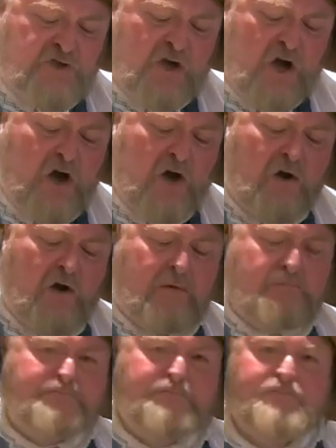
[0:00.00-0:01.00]

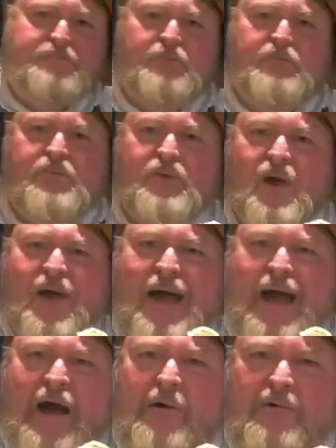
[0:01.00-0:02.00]
girl,
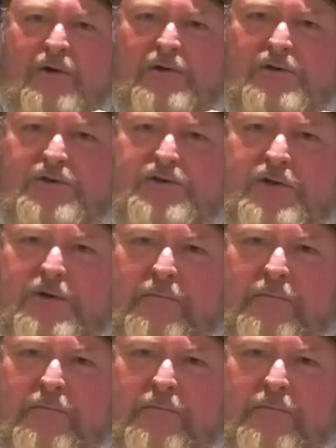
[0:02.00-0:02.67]
Howard.